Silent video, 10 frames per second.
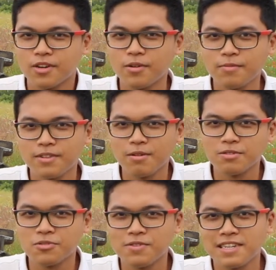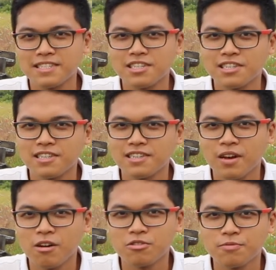Hopefully that was the right decision.
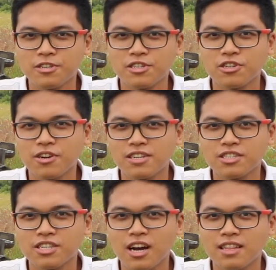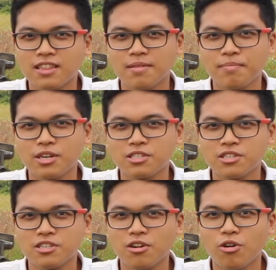I was pretty sure I shot the
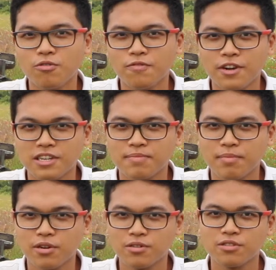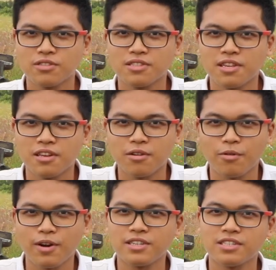picture overexposed. The
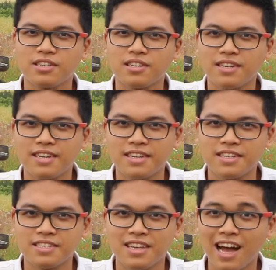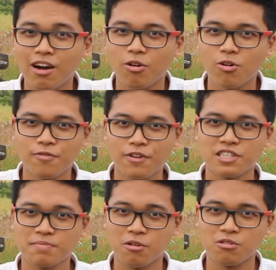question is, how
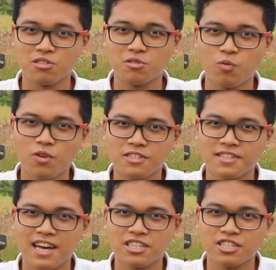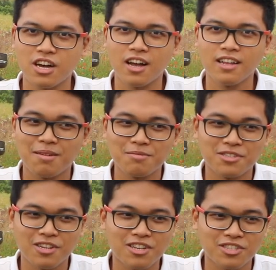overexposed was that shot? I'm
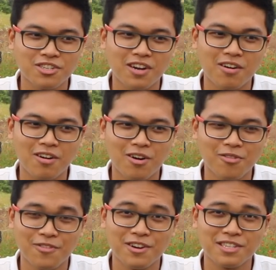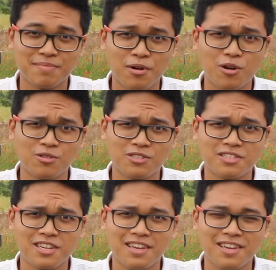just not sure how overexposed
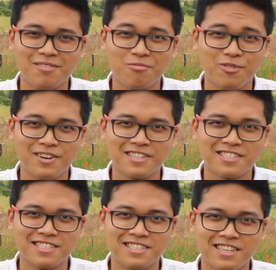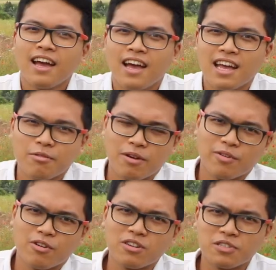it was. Anyway,
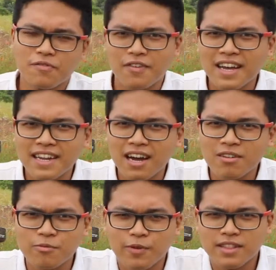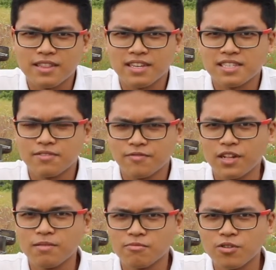we're going to find out when this
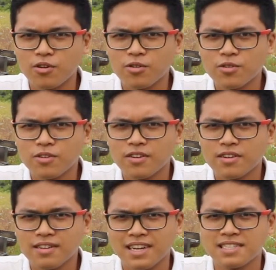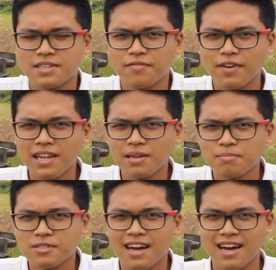film roll gets
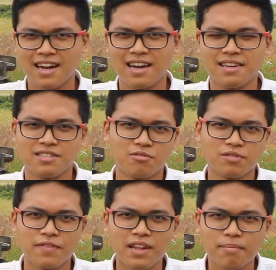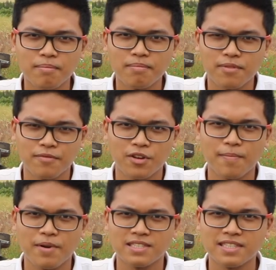developed. I don't develop the
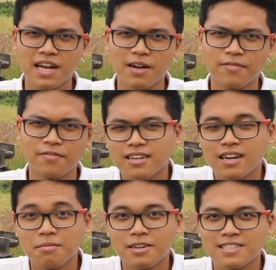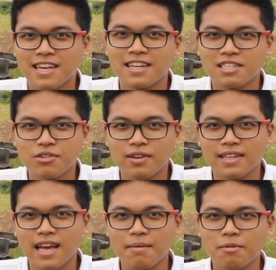film myself. I'm gonna send it to a
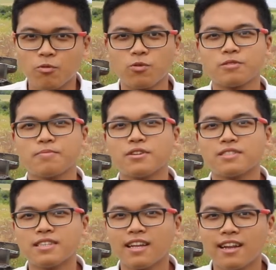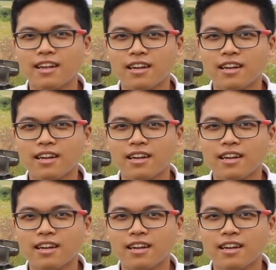lab in Würzburg City.